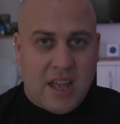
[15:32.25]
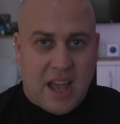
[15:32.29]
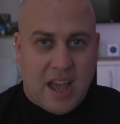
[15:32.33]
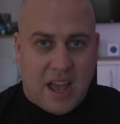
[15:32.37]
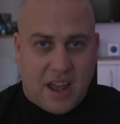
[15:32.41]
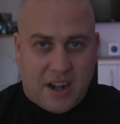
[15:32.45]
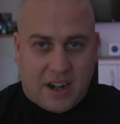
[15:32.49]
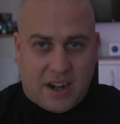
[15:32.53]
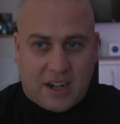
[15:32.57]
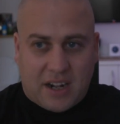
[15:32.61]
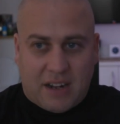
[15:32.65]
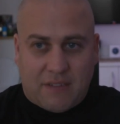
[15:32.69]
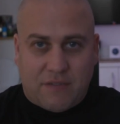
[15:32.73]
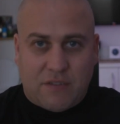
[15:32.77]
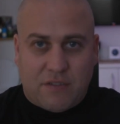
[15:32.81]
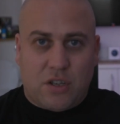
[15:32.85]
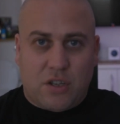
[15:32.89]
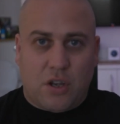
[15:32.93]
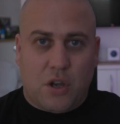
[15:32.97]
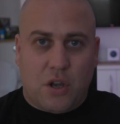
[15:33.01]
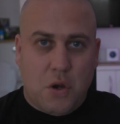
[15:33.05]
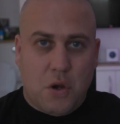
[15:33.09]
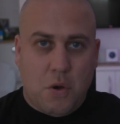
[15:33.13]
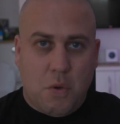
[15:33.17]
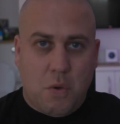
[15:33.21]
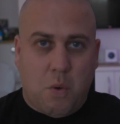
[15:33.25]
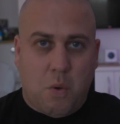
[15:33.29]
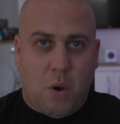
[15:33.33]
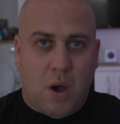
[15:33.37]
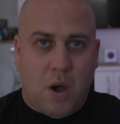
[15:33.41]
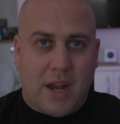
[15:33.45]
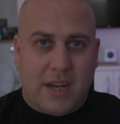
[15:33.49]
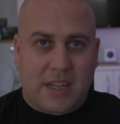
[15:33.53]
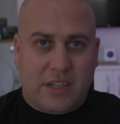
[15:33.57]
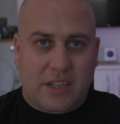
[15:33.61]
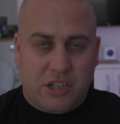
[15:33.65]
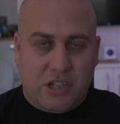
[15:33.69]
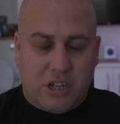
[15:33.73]
And I can have 2
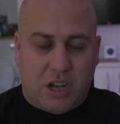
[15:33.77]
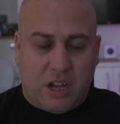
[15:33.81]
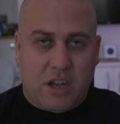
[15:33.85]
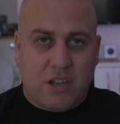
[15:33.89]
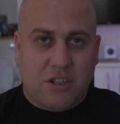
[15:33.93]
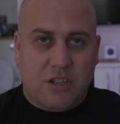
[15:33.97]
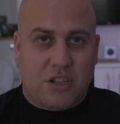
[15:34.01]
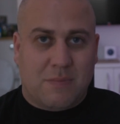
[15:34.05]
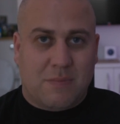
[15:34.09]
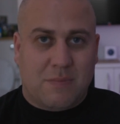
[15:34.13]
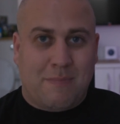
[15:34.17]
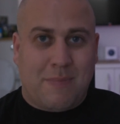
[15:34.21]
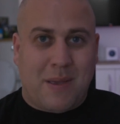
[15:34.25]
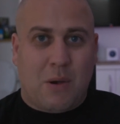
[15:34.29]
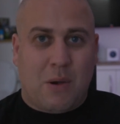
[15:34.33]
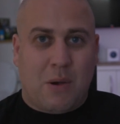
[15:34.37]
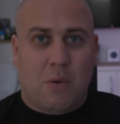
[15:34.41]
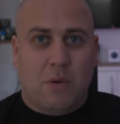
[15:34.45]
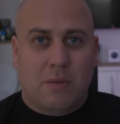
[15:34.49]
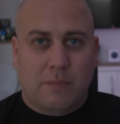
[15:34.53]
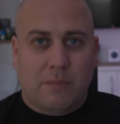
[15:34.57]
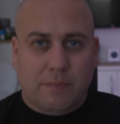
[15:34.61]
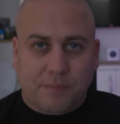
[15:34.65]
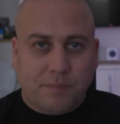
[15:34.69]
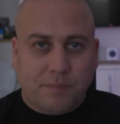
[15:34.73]
wireless chargers built